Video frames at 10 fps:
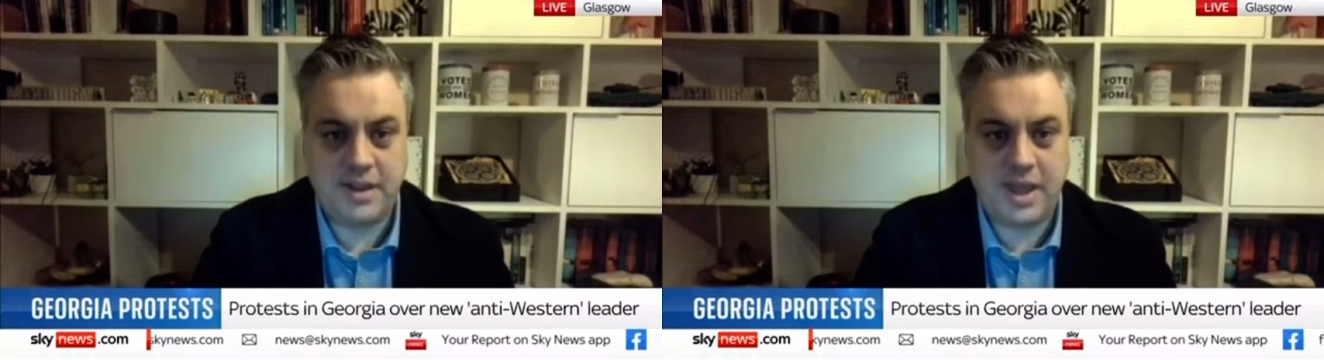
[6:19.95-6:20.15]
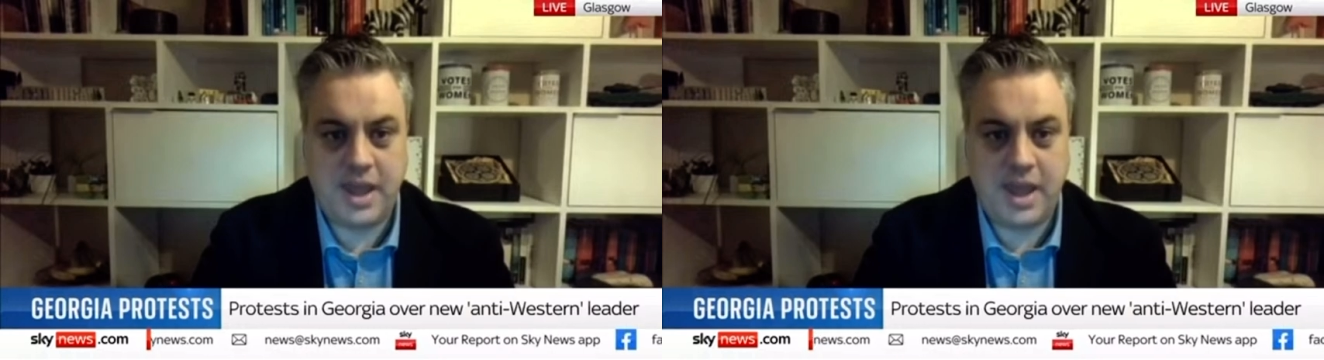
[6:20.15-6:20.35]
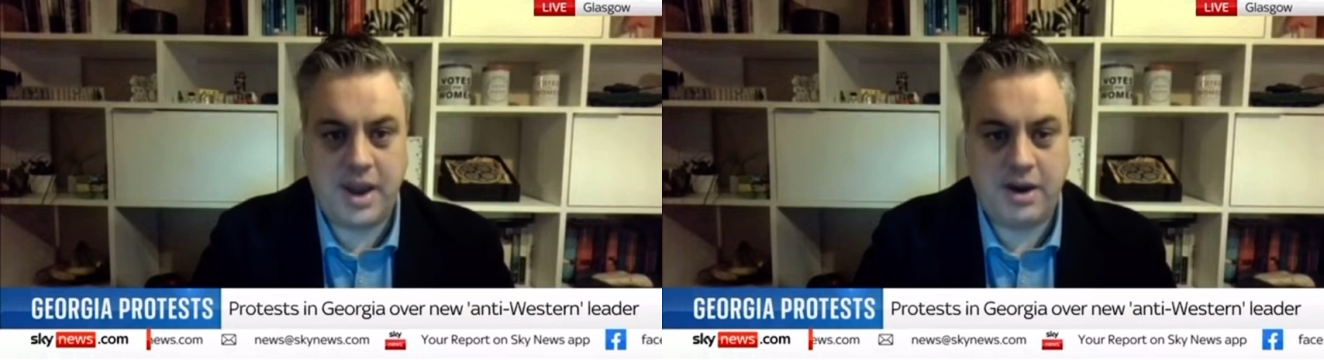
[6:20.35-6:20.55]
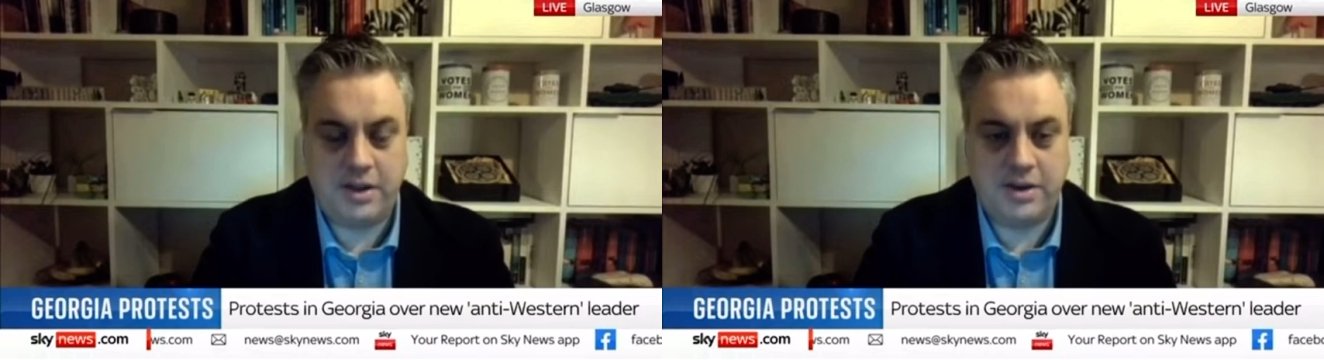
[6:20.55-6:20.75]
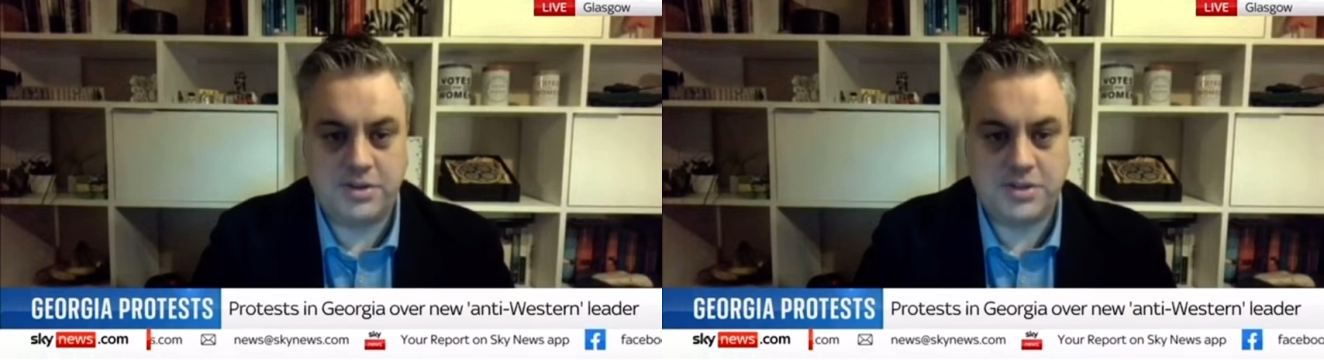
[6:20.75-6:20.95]

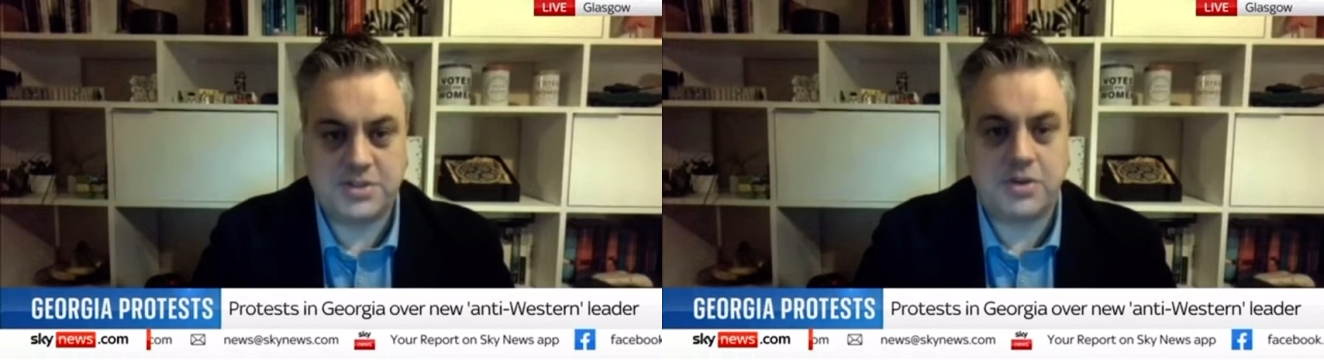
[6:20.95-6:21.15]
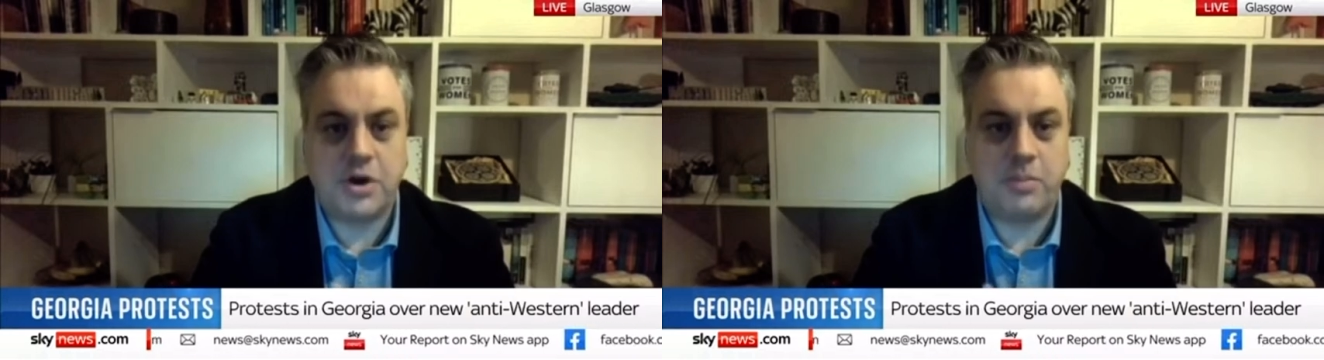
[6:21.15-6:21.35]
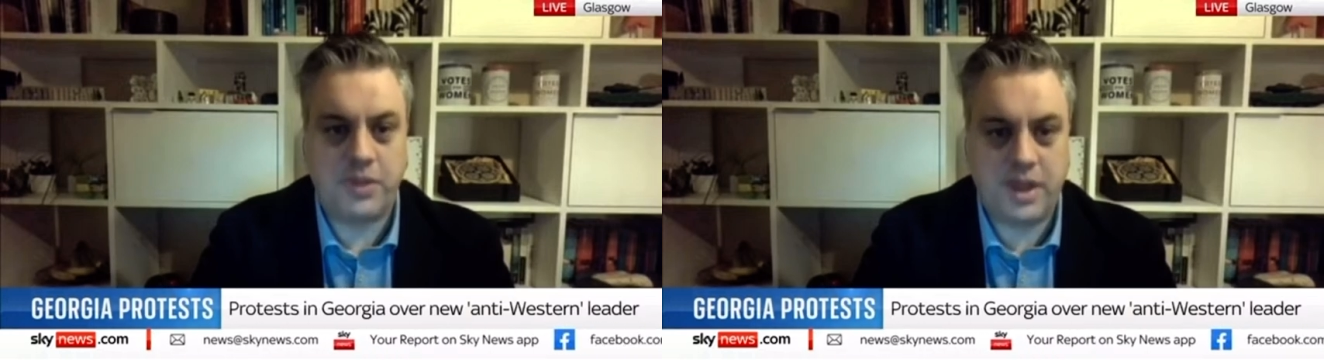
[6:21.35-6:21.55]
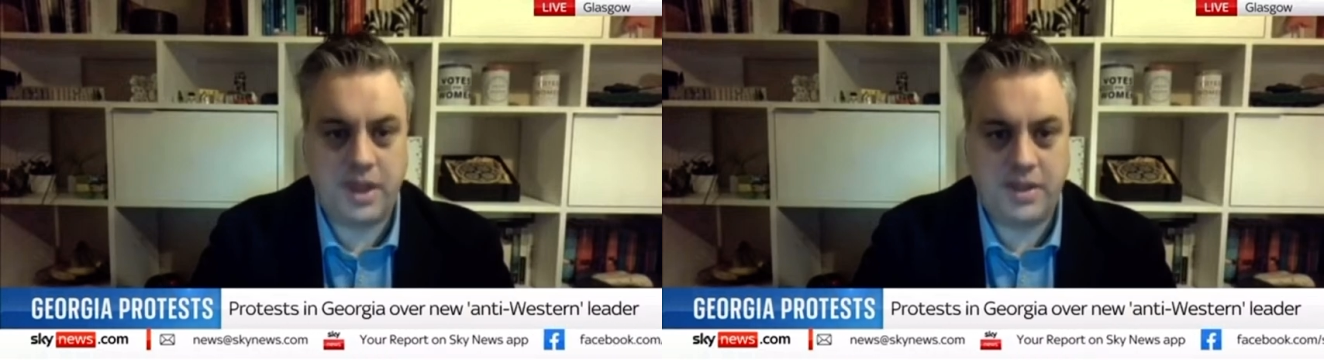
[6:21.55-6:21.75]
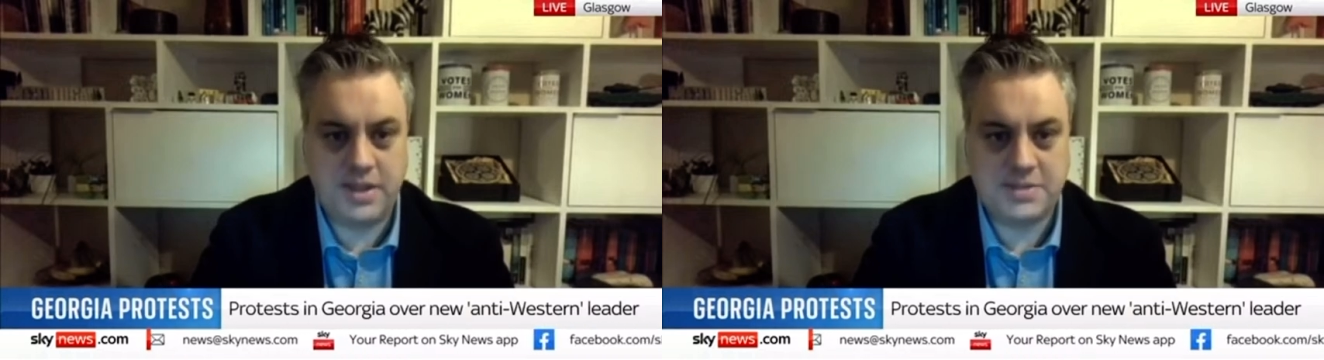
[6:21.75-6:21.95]
earlier to stop
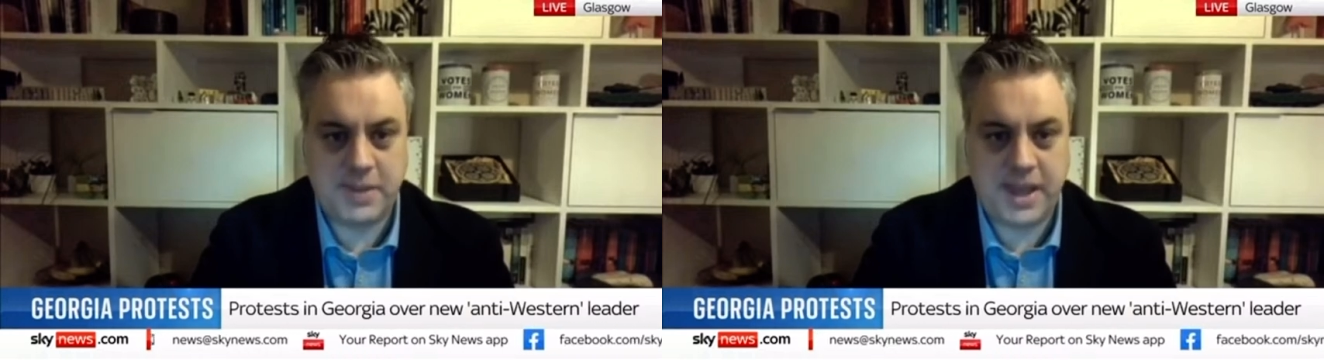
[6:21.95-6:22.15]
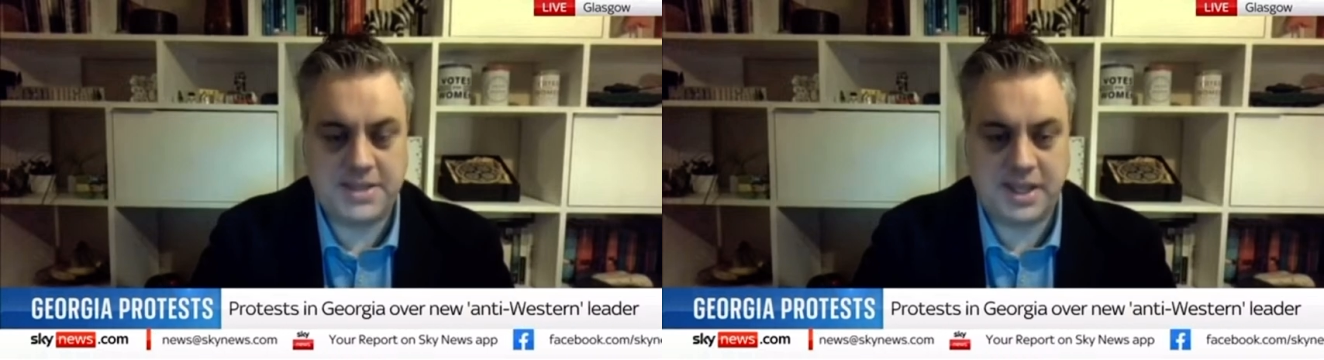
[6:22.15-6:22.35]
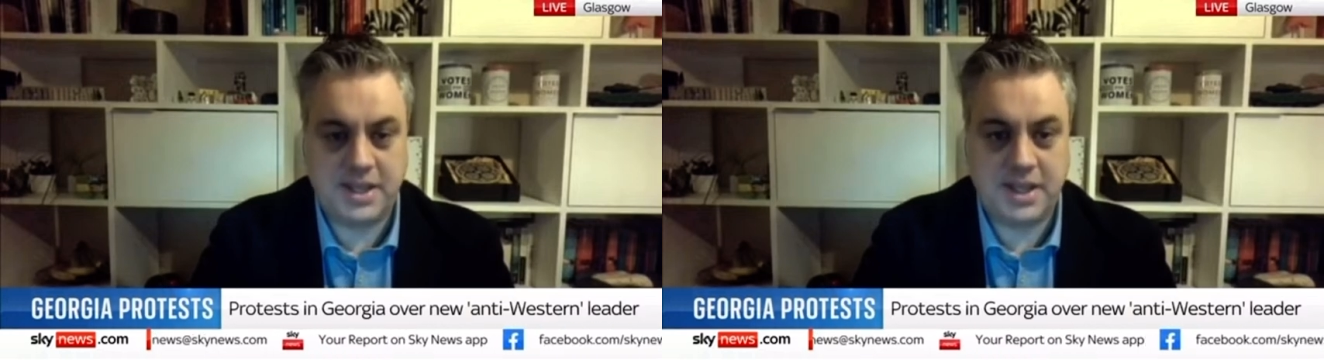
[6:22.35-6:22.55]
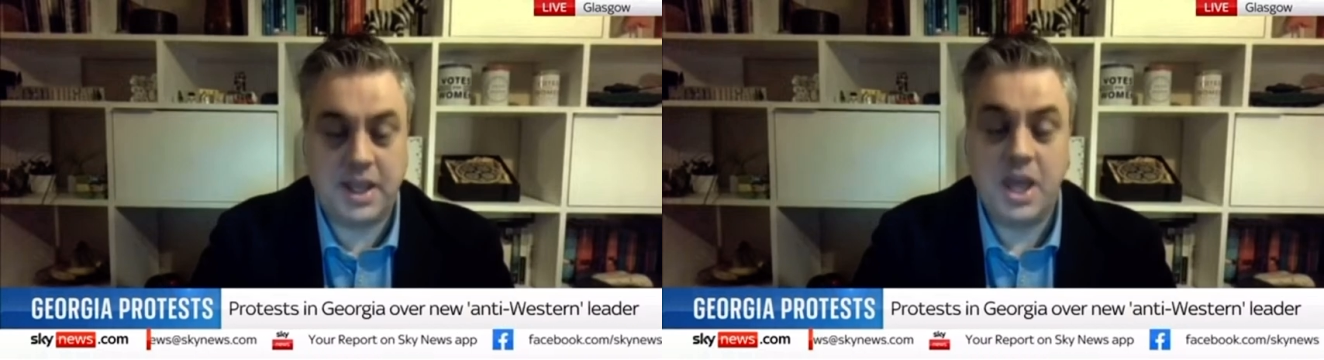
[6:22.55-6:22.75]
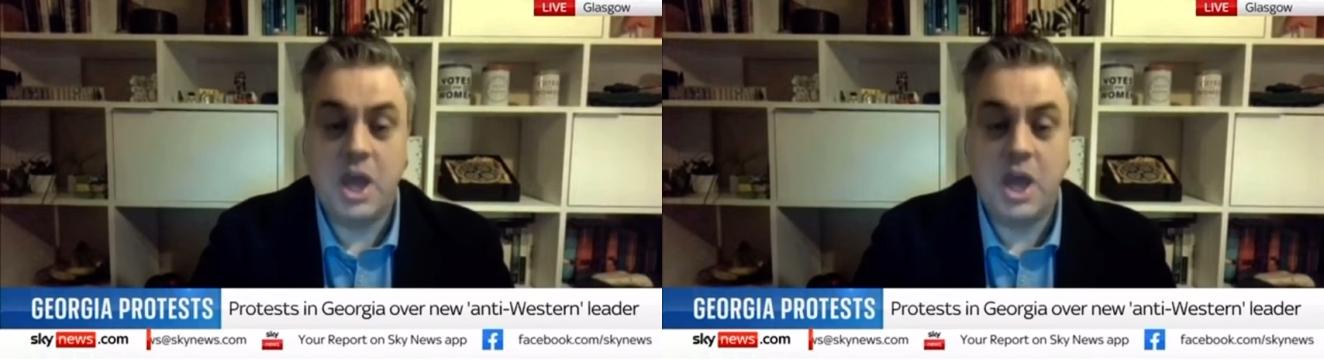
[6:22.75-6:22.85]
this backsliding.